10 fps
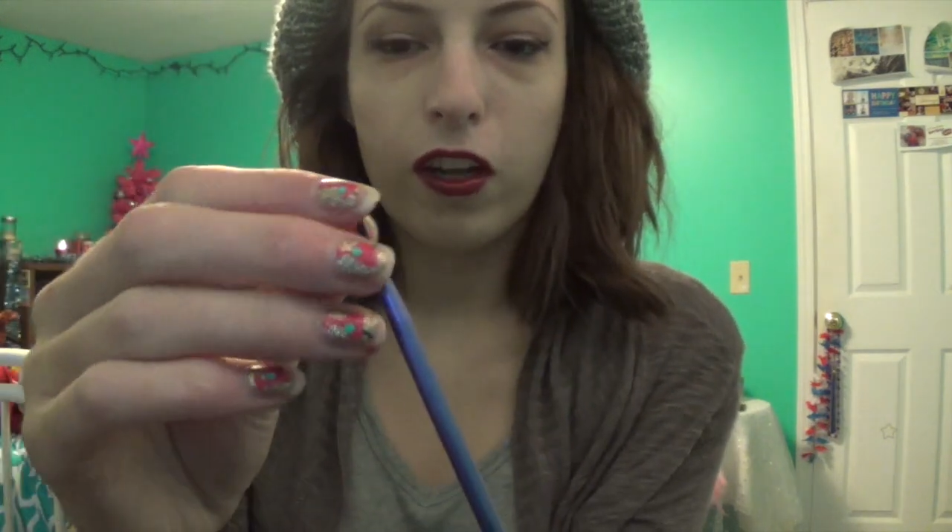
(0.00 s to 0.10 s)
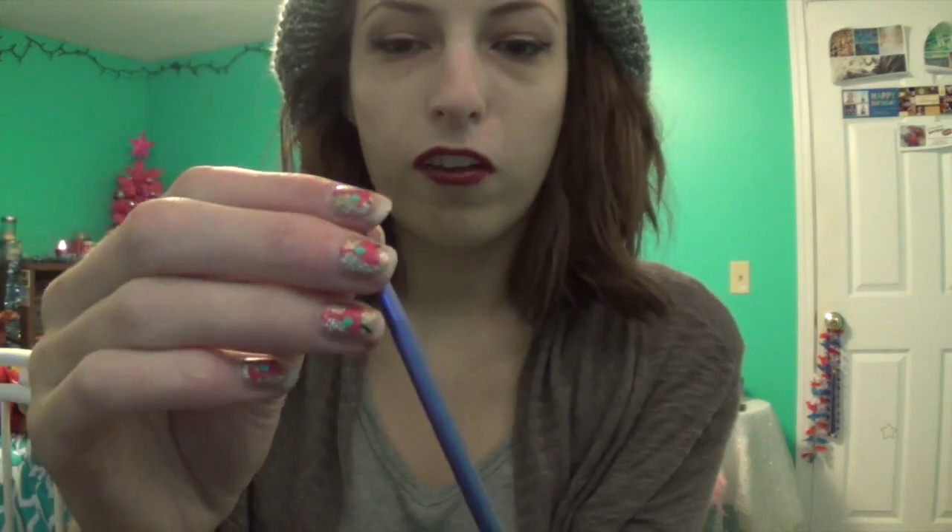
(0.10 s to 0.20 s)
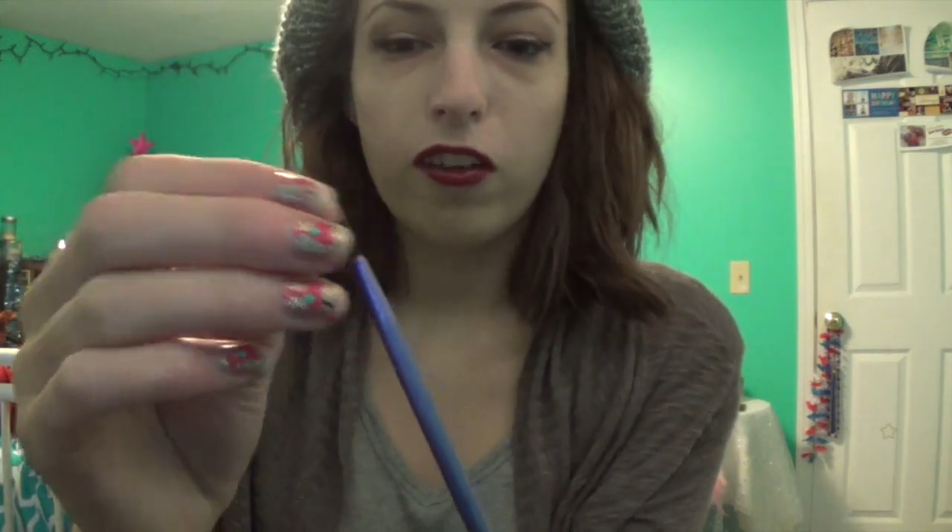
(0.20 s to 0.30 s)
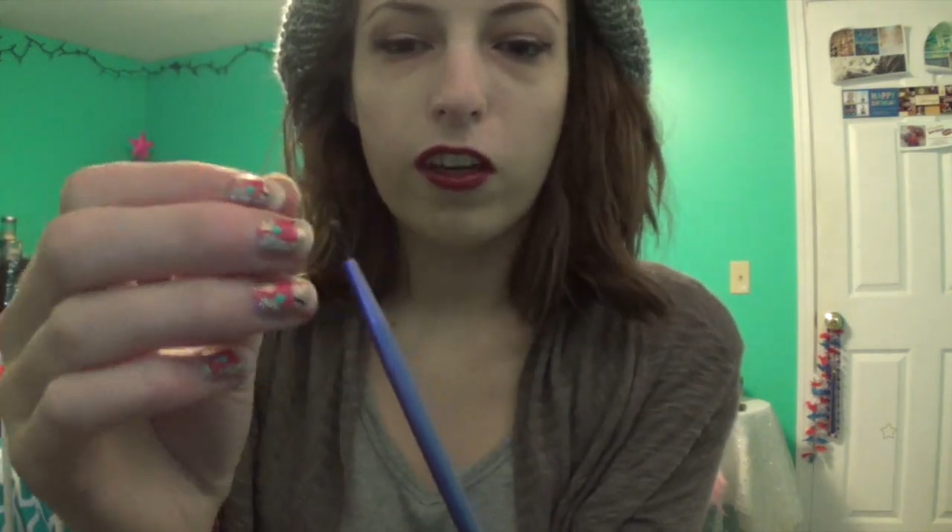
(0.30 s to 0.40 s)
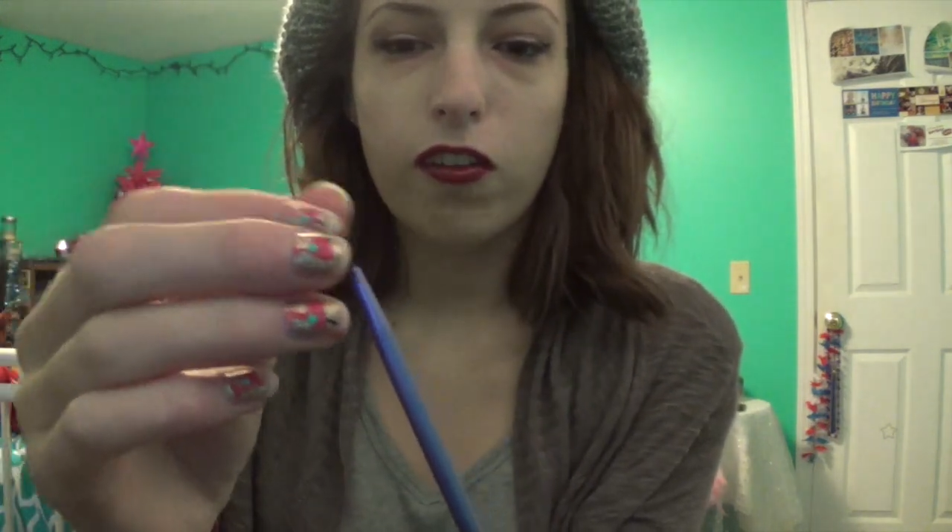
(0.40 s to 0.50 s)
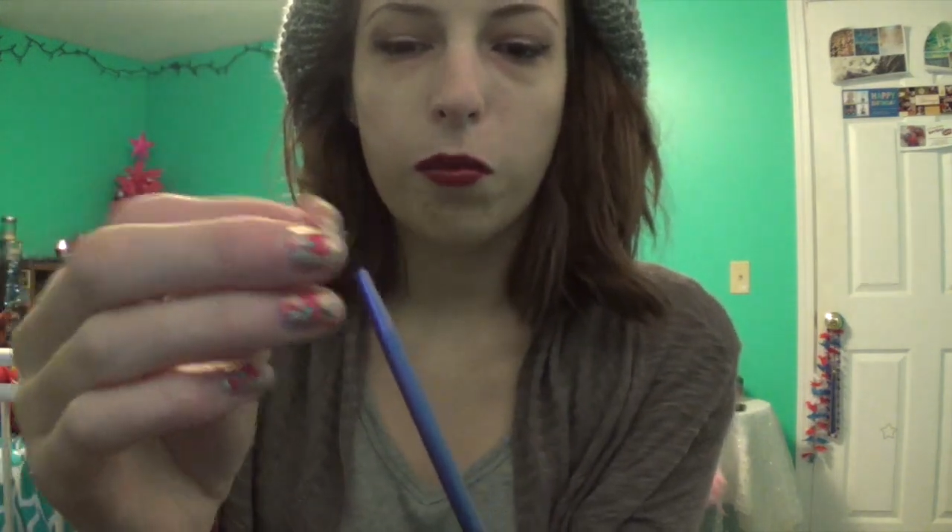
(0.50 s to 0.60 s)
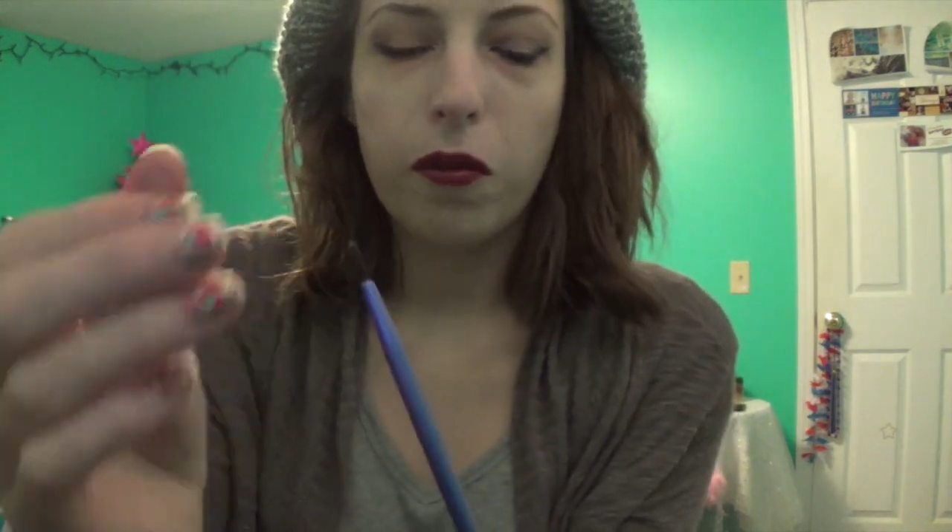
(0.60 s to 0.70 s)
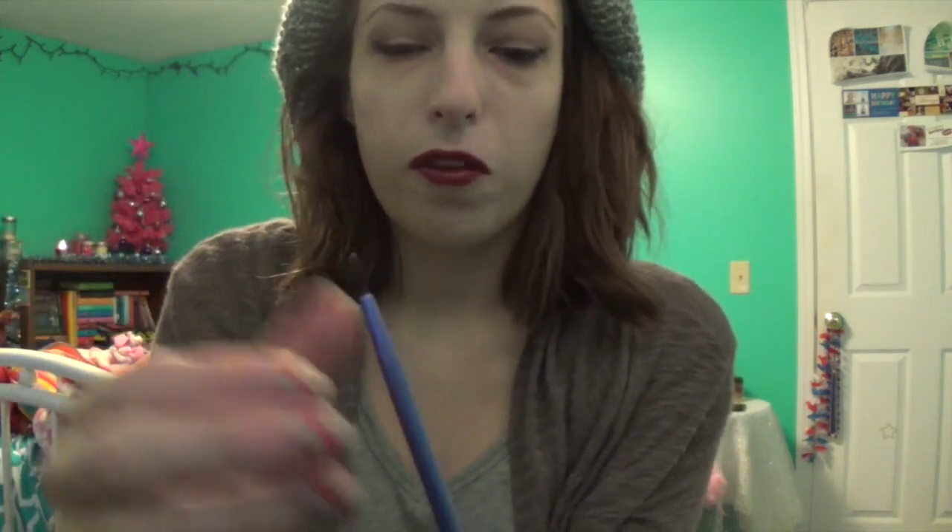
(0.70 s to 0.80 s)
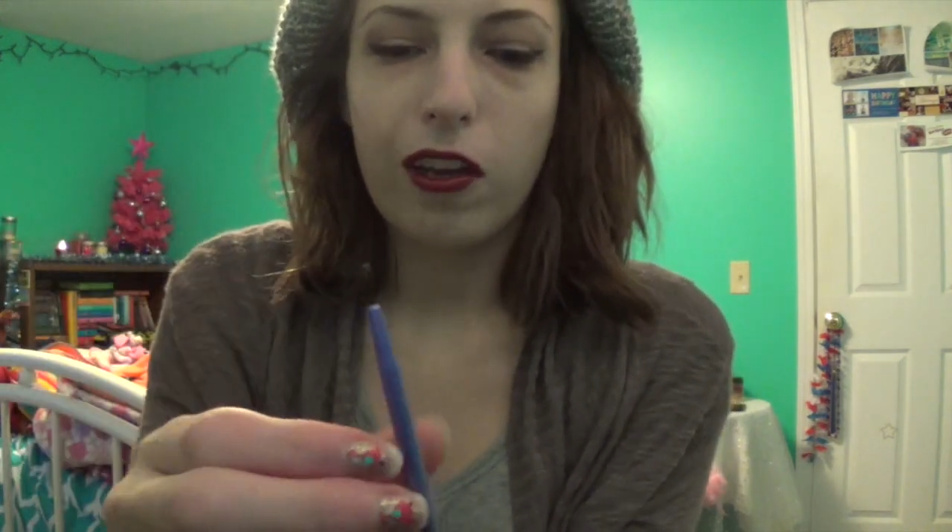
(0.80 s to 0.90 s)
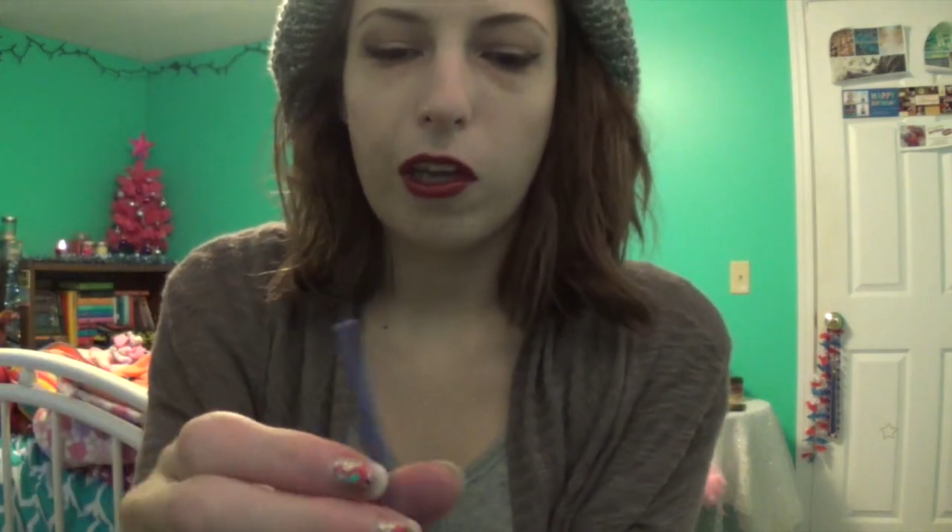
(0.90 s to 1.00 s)
It looks like it's
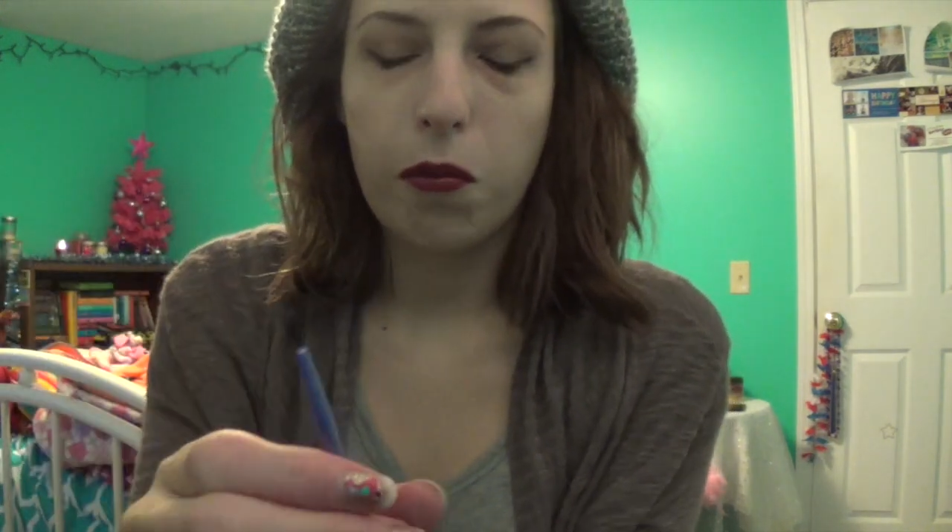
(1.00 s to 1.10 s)
probably, like,